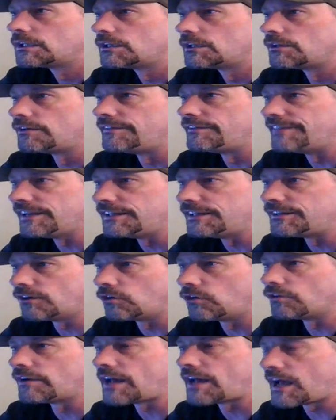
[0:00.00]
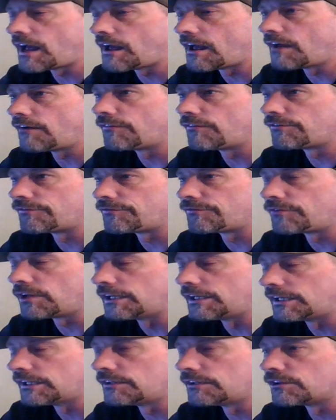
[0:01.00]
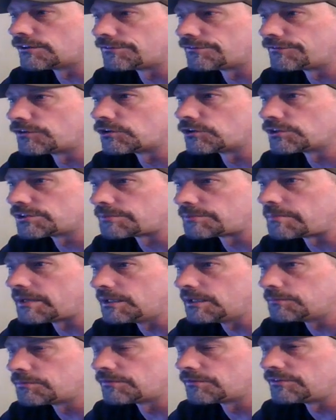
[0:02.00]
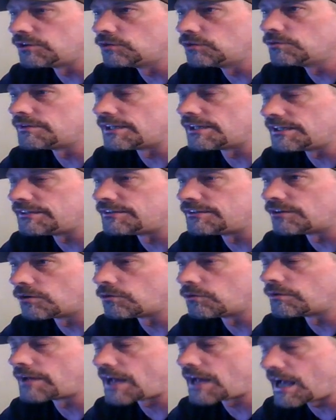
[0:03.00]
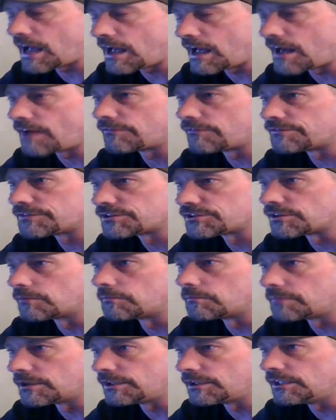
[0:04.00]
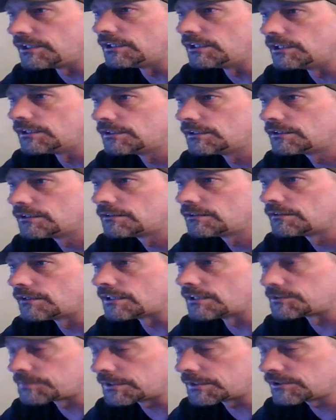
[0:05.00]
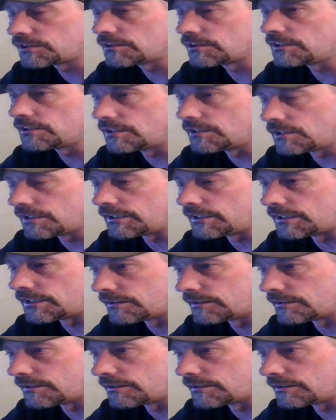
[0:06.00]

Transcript: They don't have, like, in their first pay-per-view, they don't have somebody, especially, like,